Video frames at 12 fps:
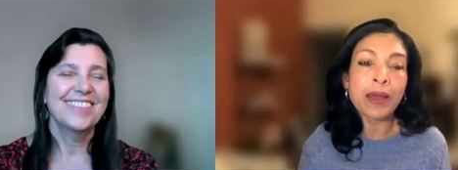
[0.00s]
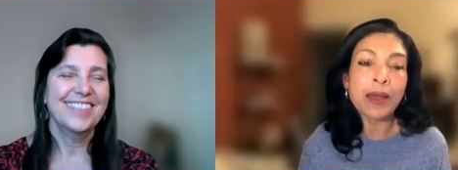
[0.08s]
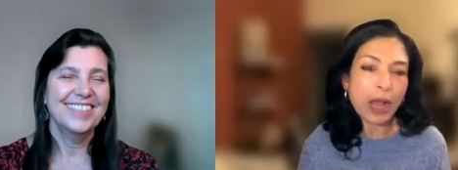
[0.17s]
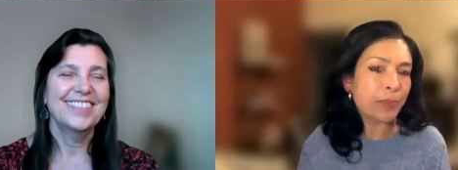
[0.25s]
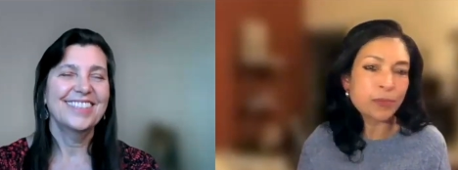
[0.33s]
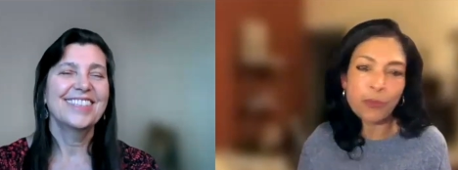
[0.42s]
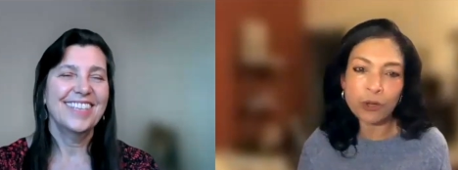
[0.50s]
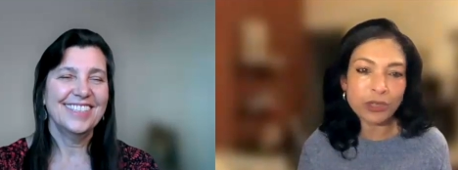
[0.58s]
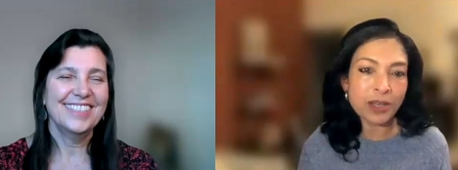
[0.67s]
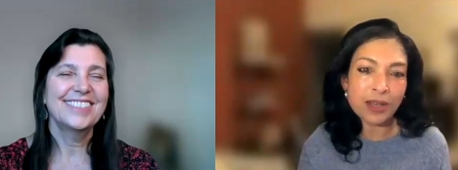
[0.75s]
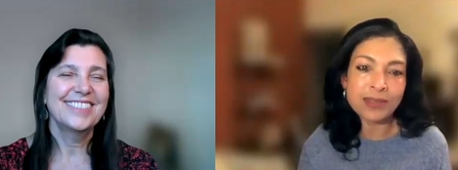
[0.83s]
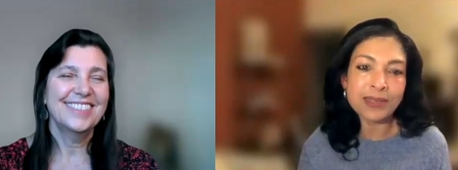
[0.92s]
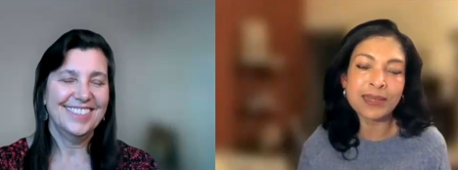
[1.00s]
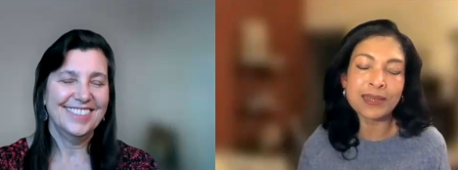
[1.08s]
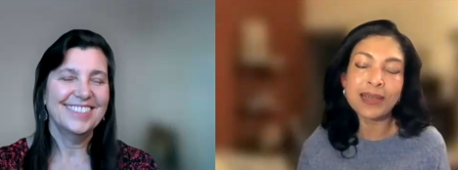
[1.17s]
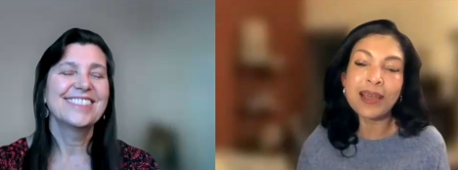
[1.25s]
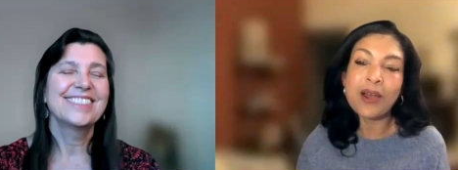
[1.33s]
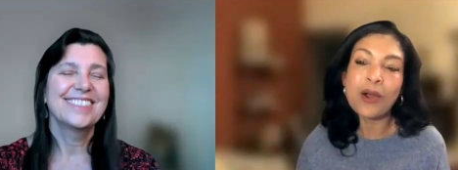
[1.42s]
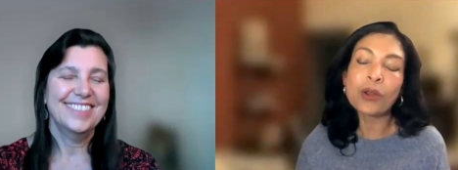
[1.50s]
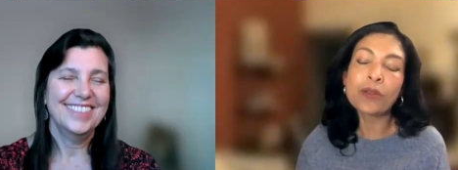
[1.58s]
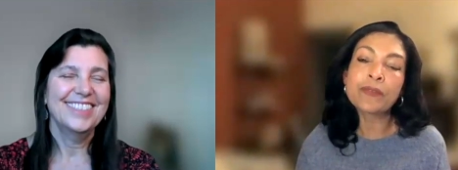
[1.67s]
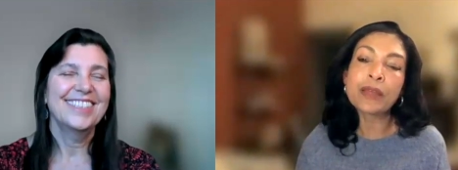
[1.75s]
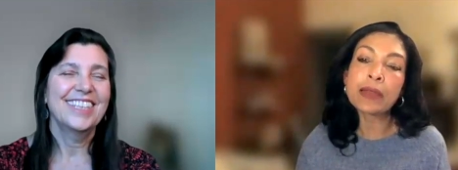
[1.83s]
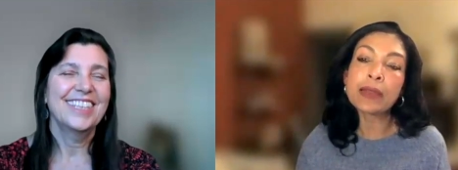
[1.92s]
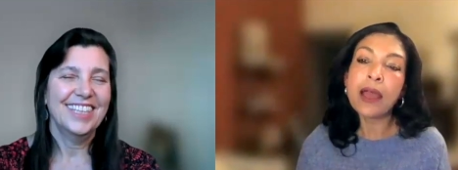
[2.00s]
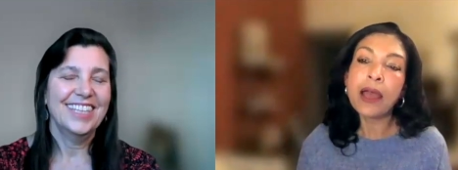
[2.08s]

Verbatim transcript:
Speaker 1: Apple Podcasts, and all of that.